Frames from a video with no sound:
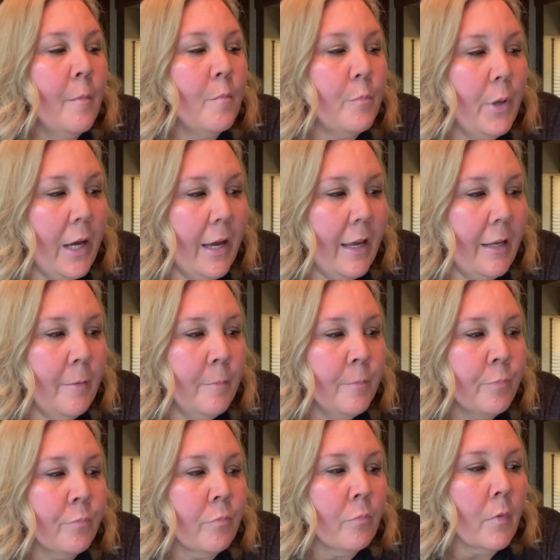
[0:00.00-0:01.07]
but
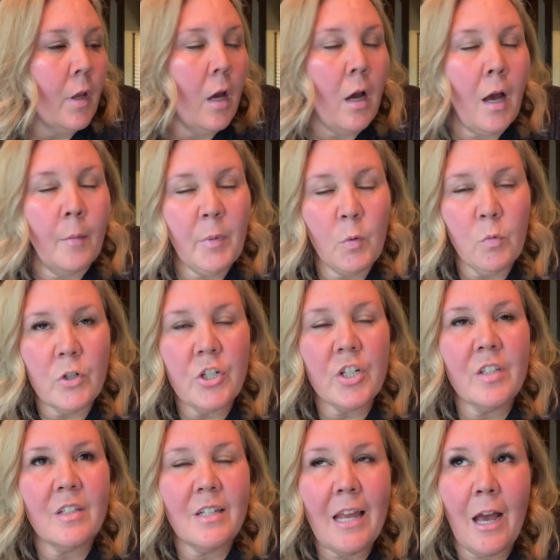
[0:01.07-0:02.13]
I mean, we're
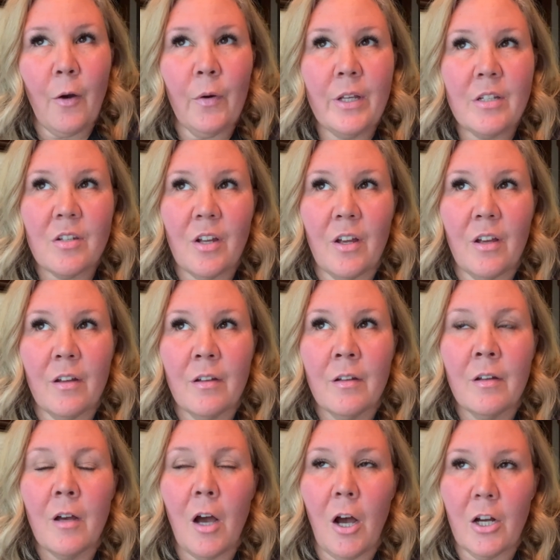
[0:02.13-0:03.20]
just now into
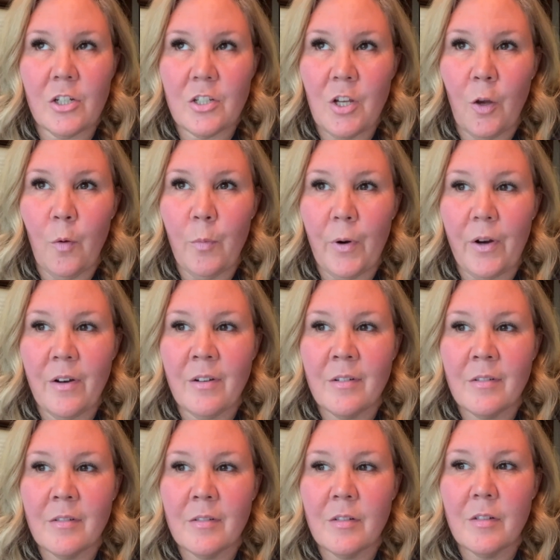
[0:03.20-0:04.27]
October,
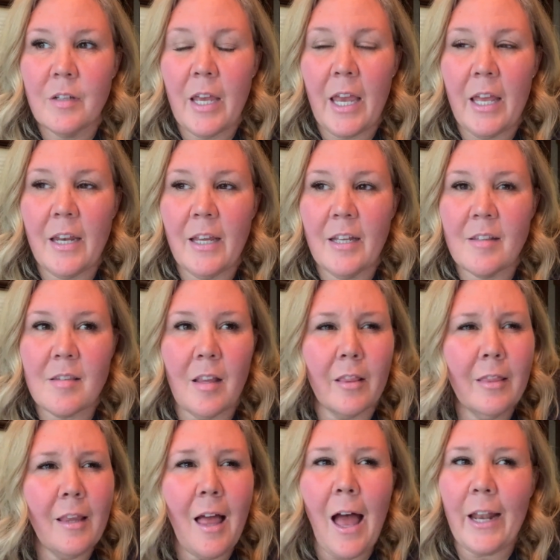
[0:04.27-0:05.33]
and it's a
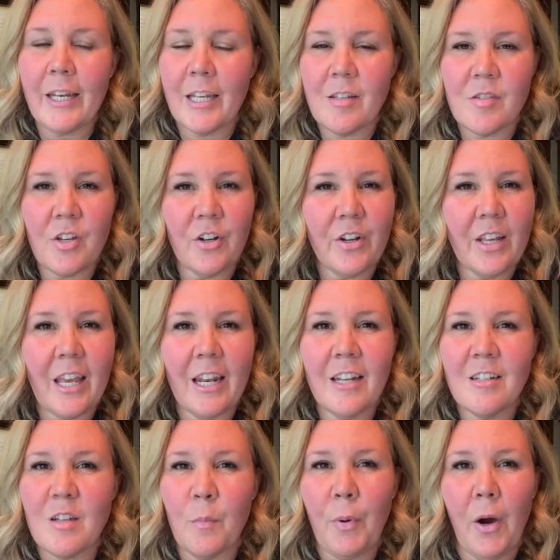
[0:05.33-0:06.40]
lot easier to get
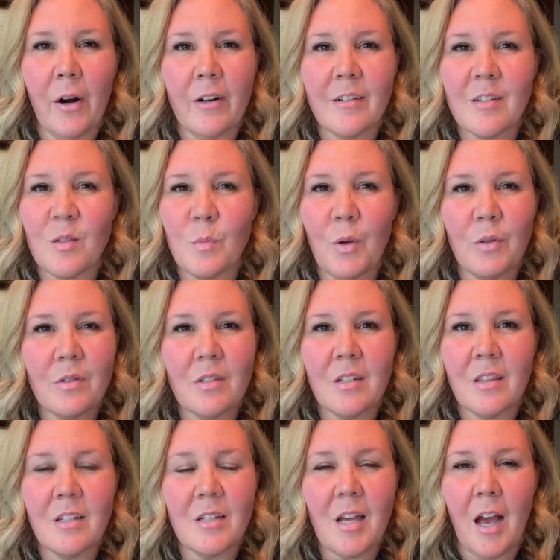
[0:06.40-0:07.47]
into parks most
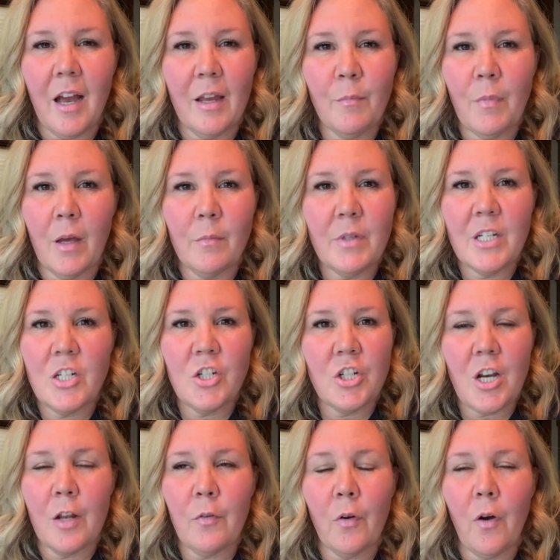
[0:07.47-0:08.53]
of the time. I mean, in
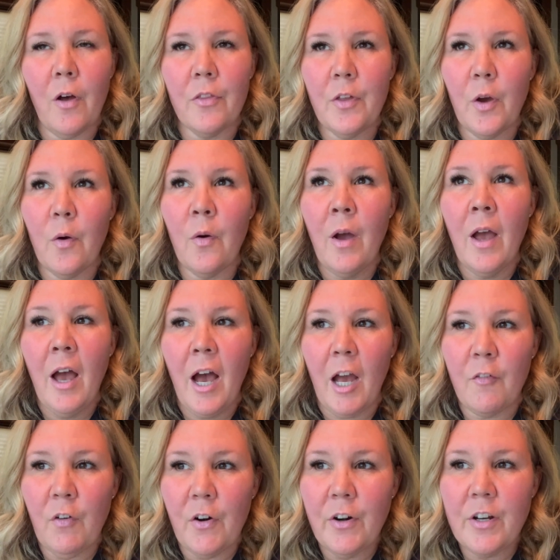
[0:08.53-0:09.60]
general, although
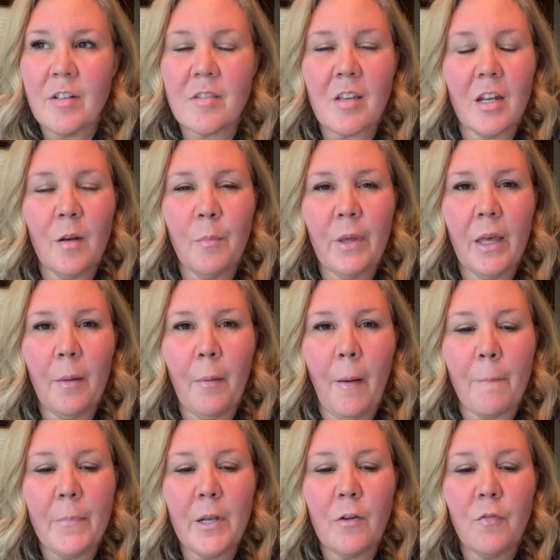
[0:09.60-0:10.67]
I've heard it's going to be a
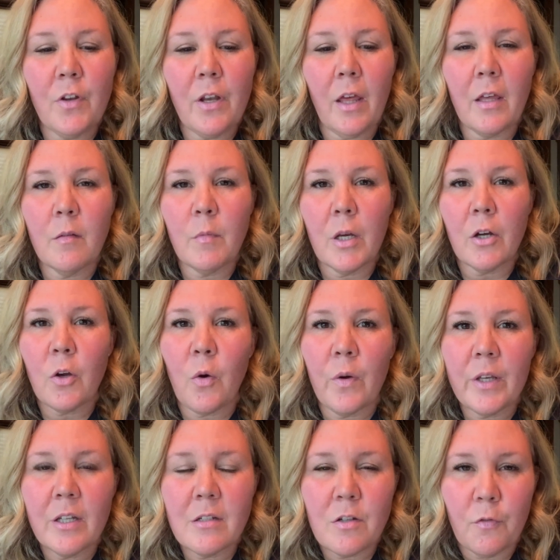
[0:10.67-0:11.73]
bit of a nightmare
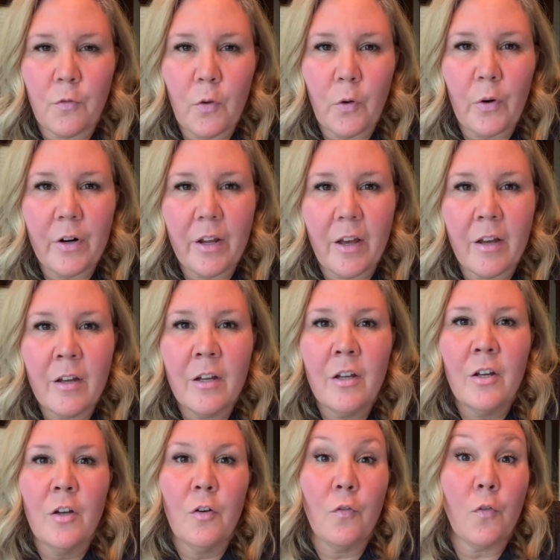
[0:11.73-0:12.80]
going into Florida
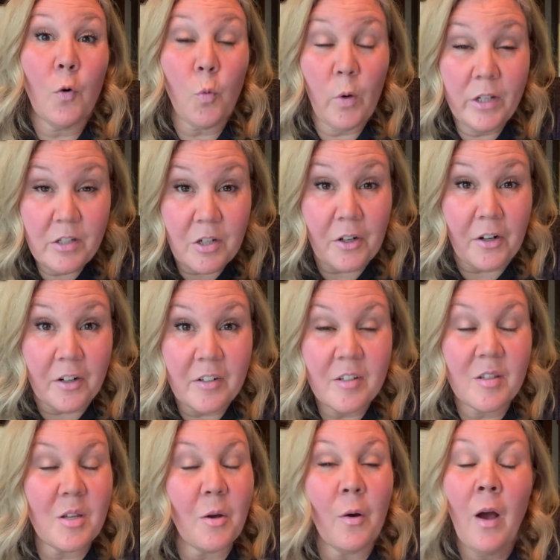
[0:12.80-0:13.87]
for winter.
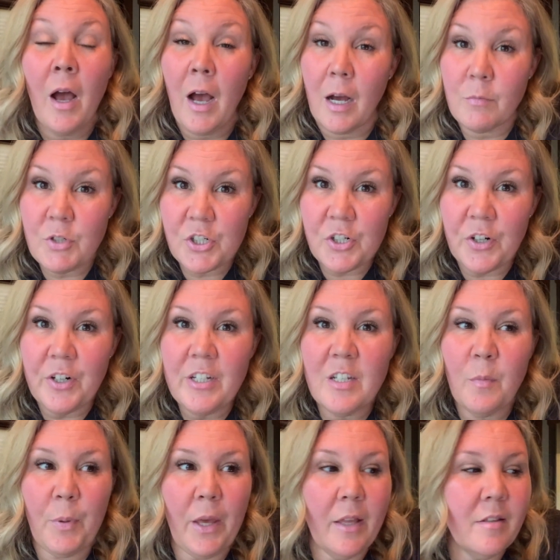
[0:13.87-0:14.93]
So I'm sure it
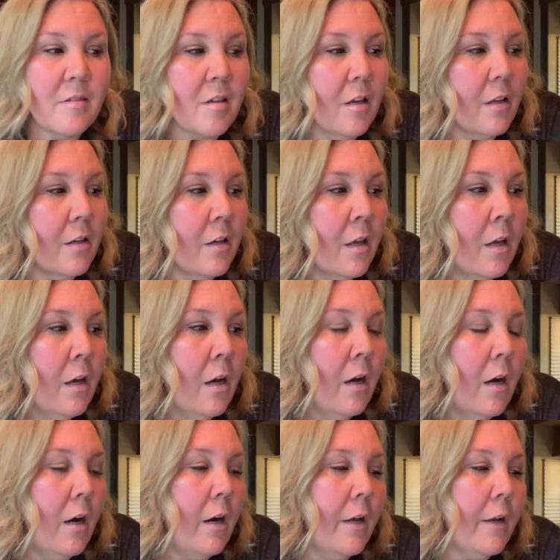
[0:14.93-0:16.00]
depends on
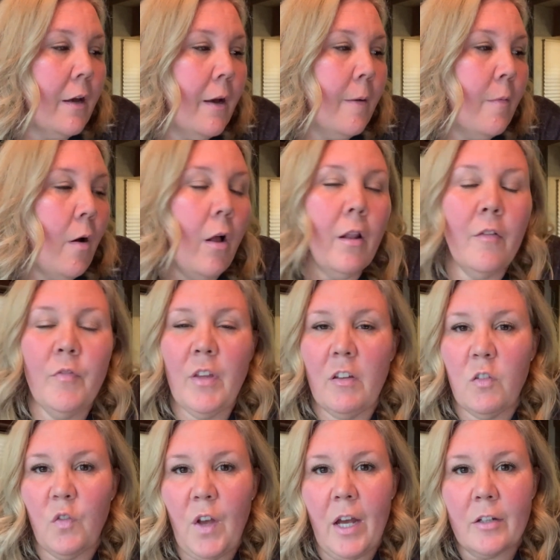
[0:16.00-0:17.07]
all of
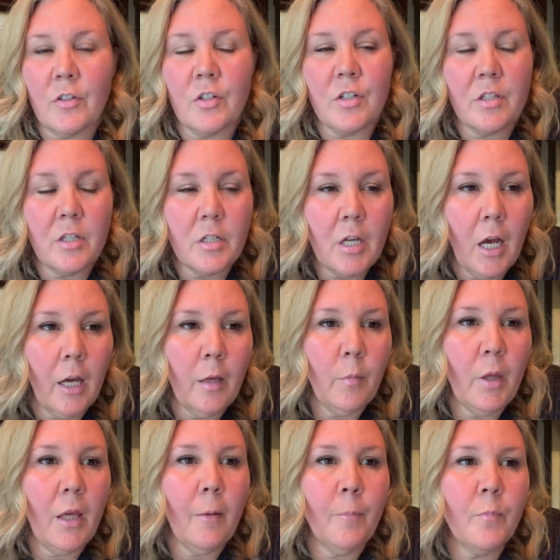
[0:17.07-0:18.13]
these factors, the
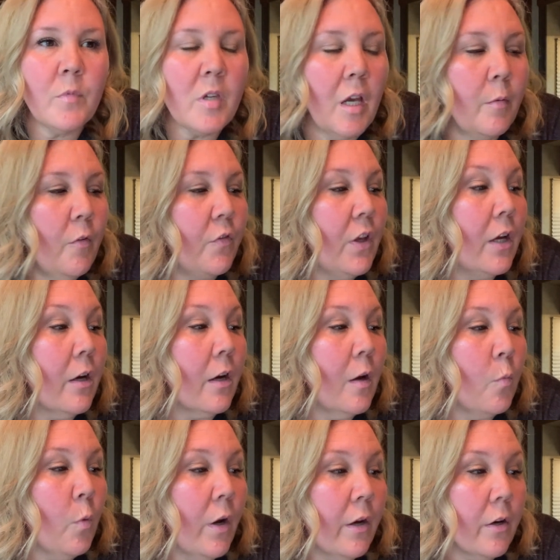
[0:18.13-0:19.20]
timing, time of year,
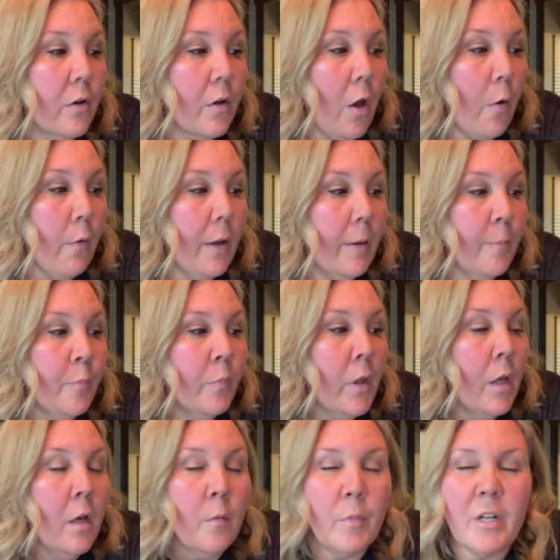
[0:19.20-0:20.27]
and where you're going.
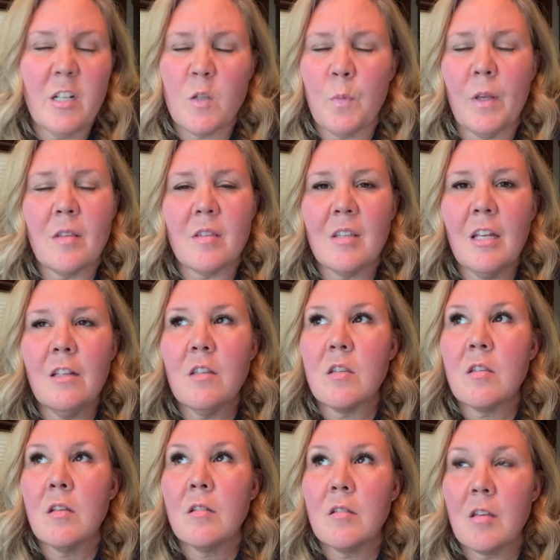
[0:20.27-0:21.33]
But
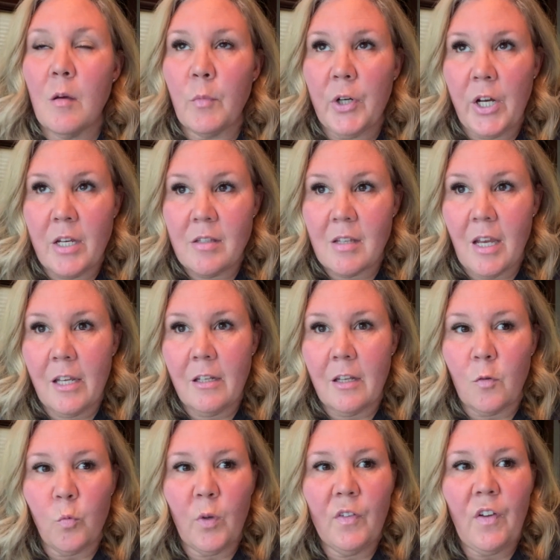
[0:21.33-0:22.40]
since summer has
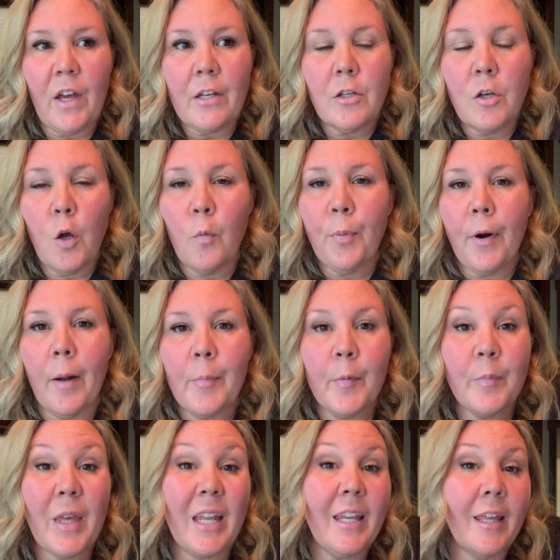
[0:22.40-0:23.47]
ended, we've had no
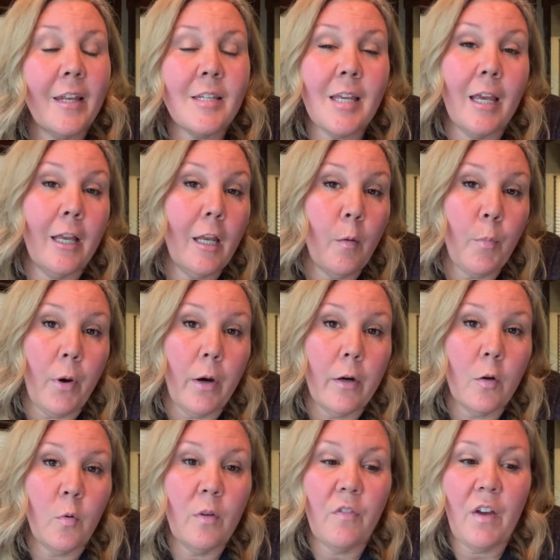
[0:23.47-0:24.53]
problem getting into any
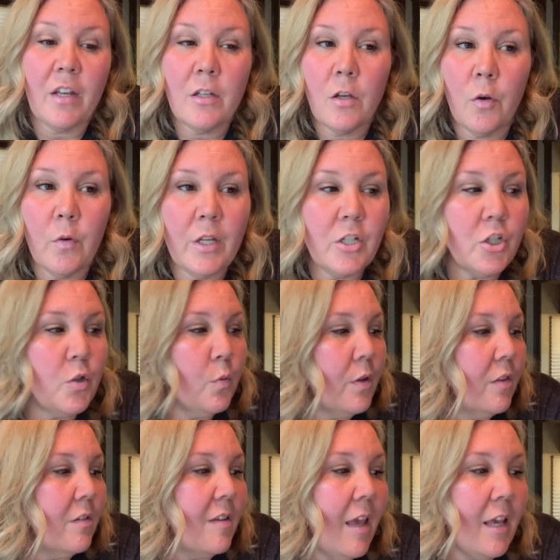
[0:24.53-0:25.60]
park. We've had no issue
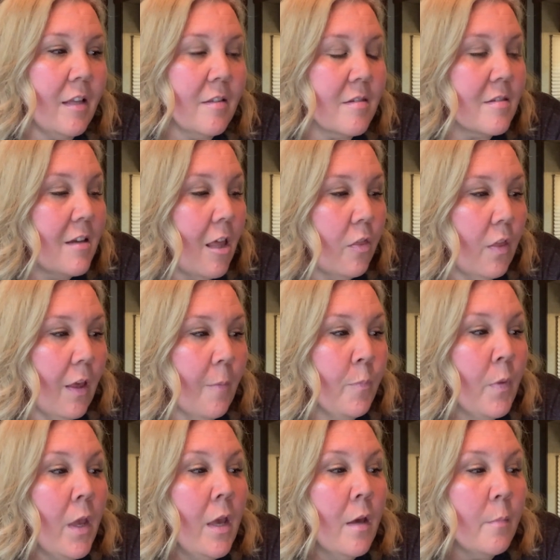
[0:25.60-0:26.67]
with dates, nothing.
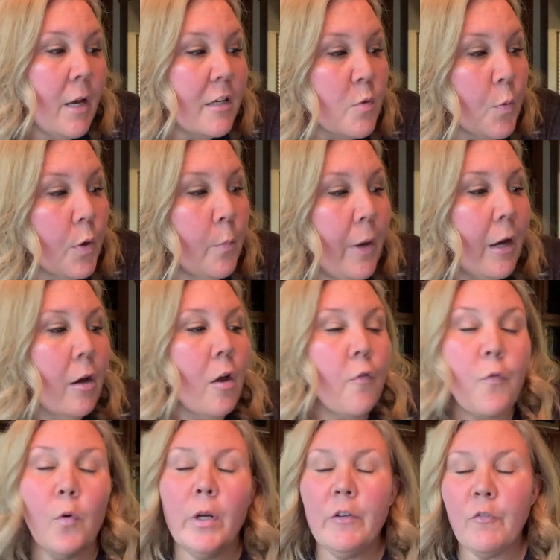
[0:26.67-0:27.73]
Passport America,
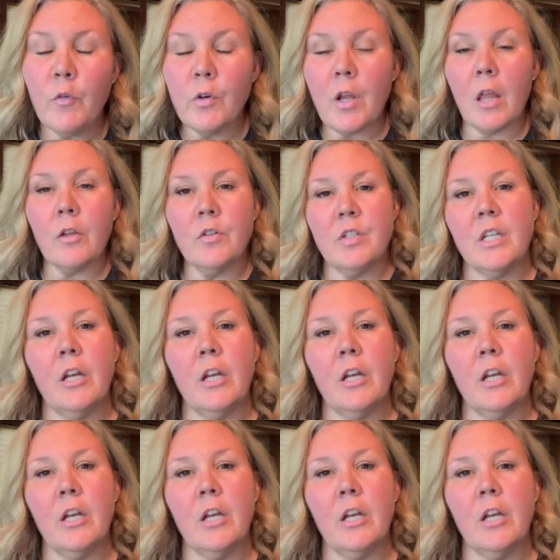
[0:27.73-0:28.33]
$44 a